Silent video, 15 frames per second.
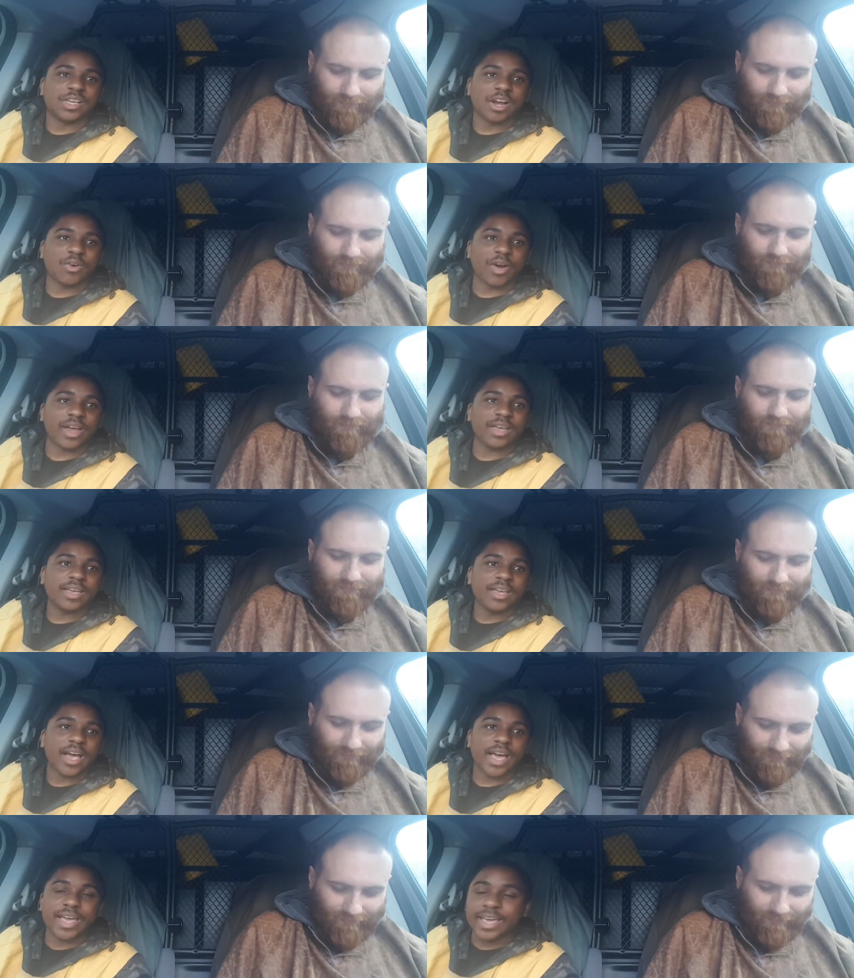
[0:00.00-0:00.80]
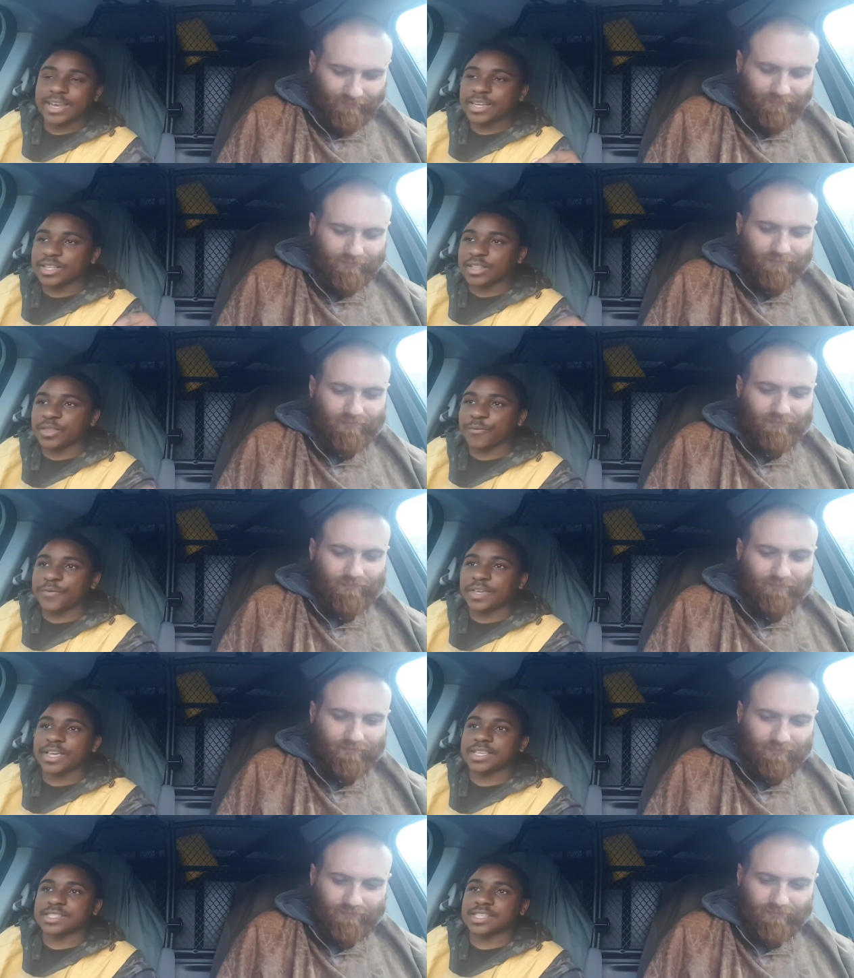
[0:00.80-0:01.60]
Speaker 1: All right. Hey, and the
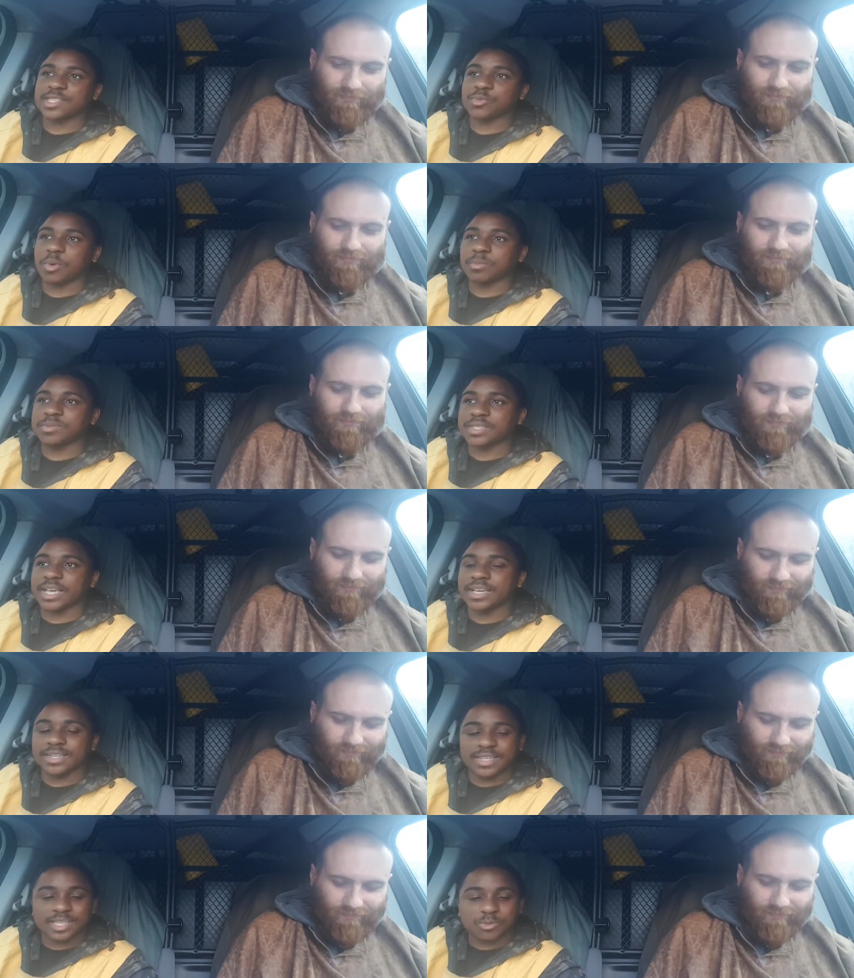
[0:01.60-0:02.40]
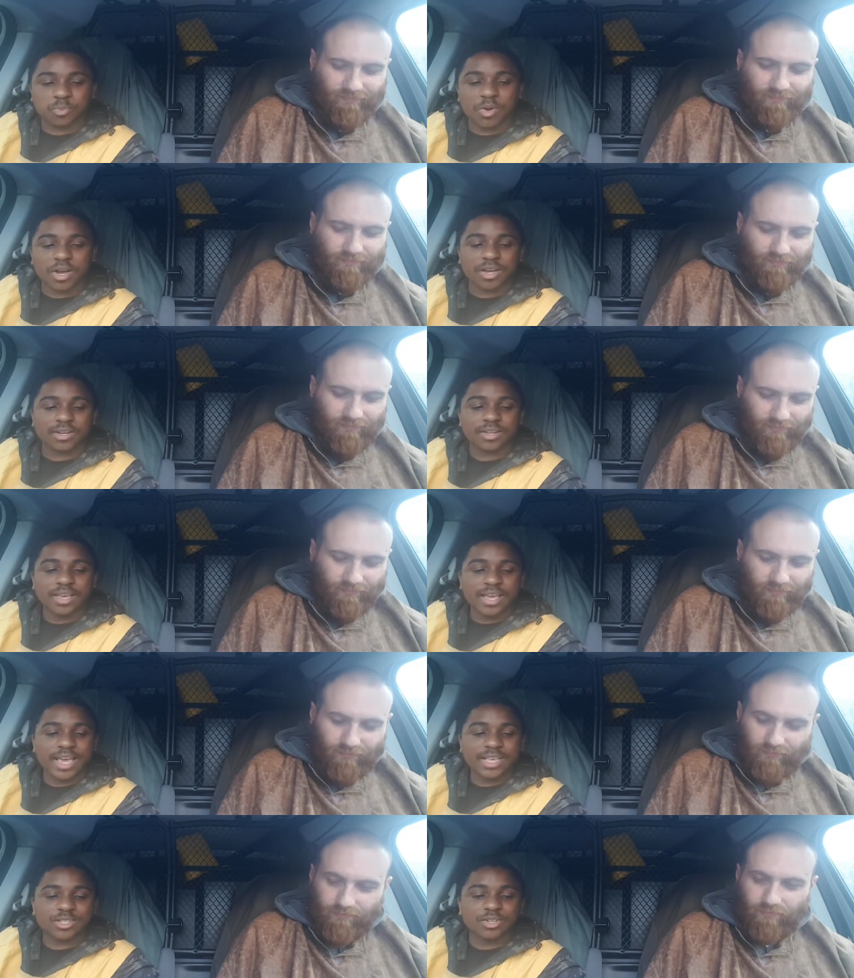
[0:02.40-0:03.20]
thing is, this is what I'm saying. This word
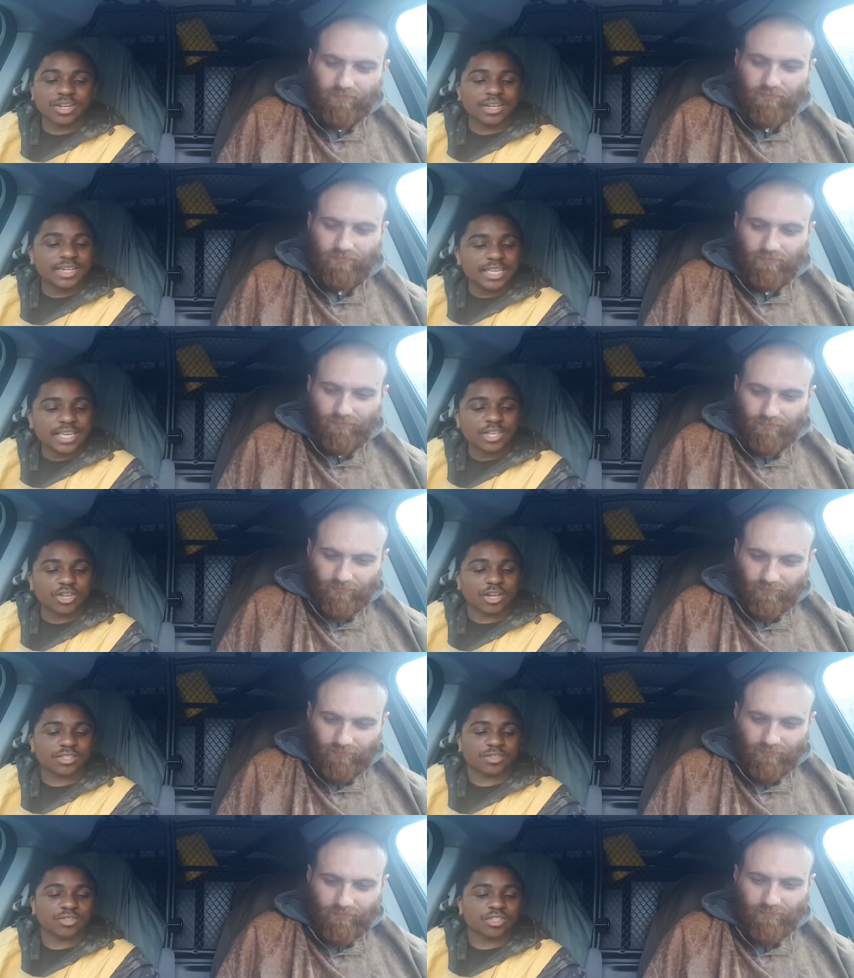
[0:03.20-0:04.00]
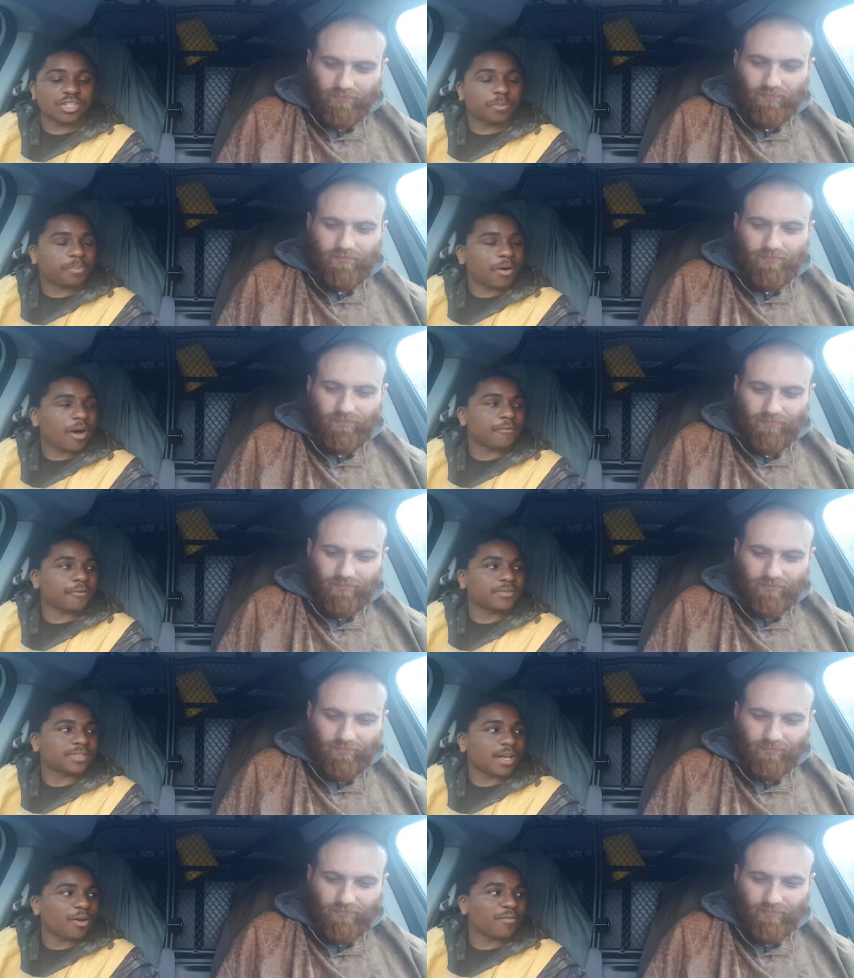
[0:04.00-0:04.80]
is going to lead us onto the path
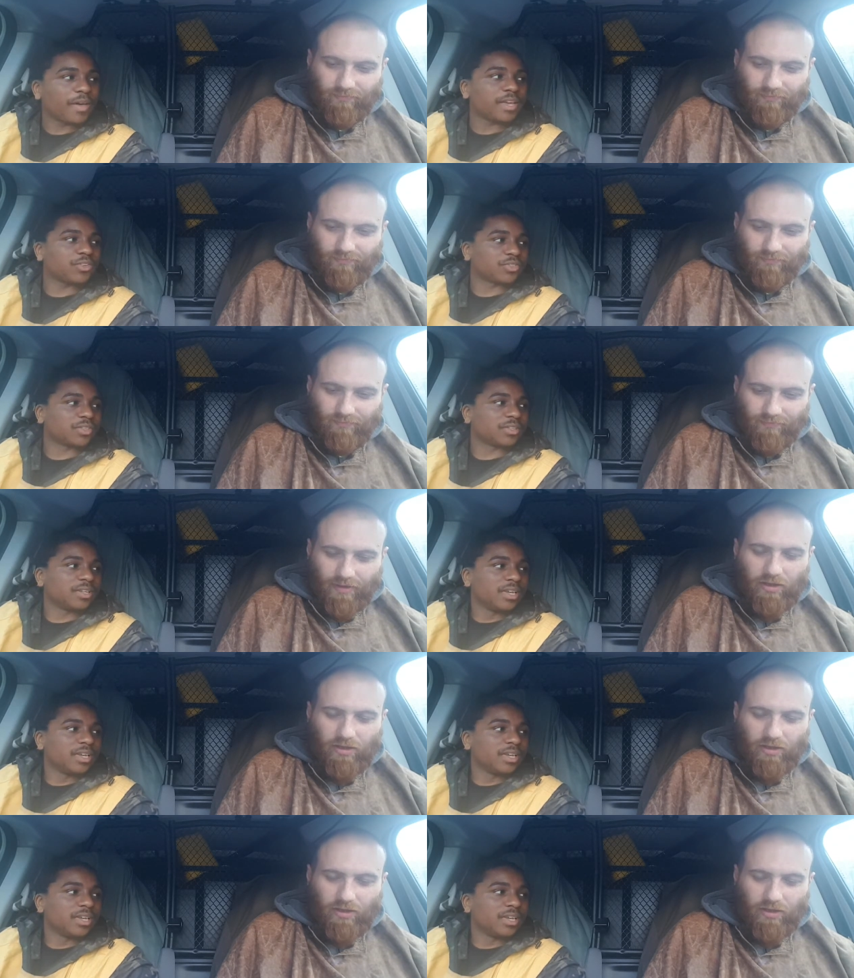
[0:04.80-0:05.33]
of salvation.